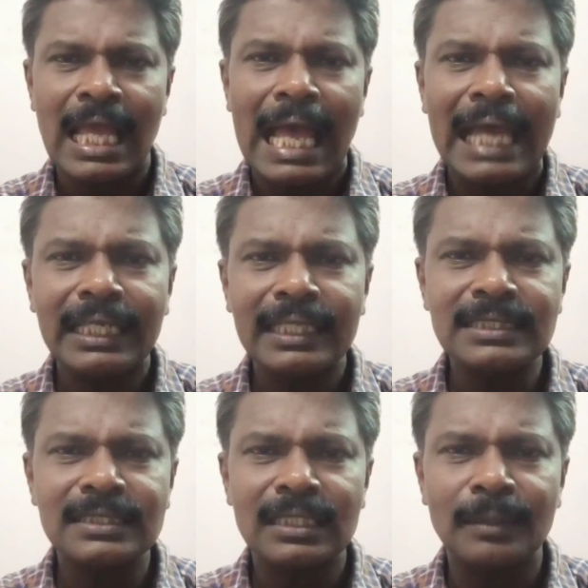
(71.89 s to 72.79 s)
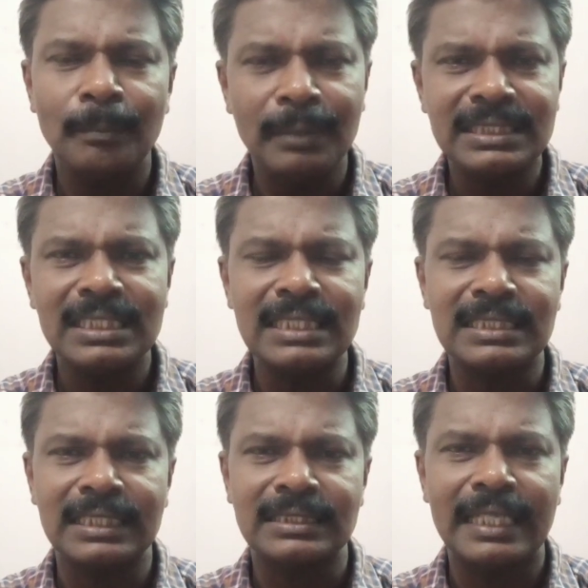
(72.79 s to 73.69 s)
and his business
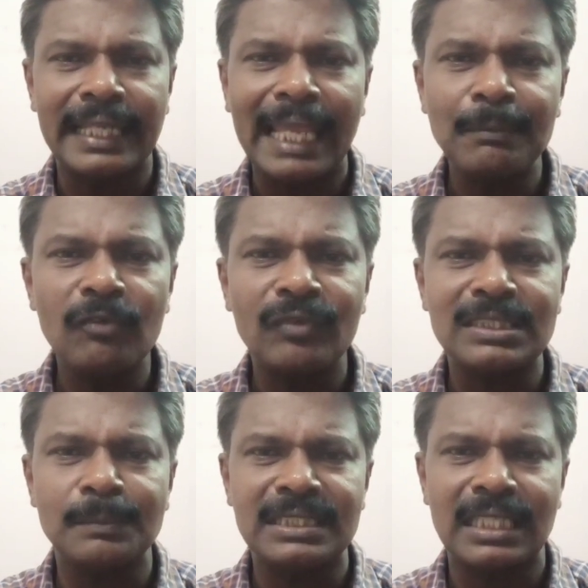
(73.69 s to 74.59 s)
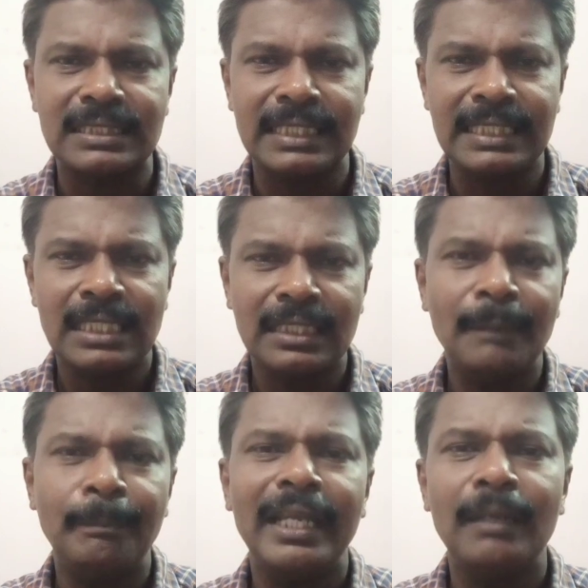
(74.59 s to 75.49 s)
is, the name of his business is the
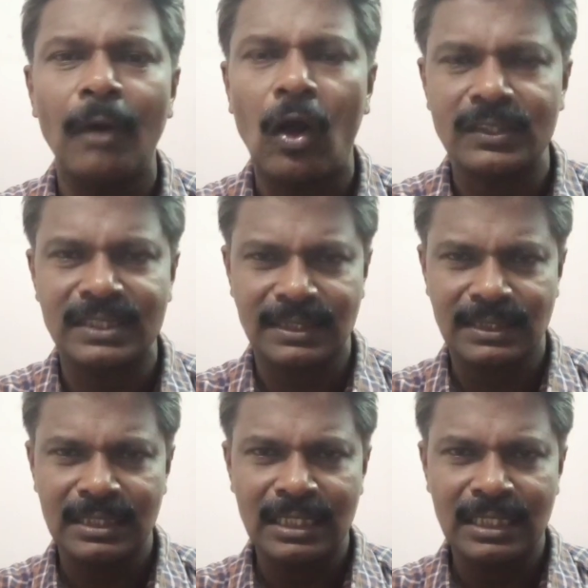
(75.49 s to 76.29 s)
pen box,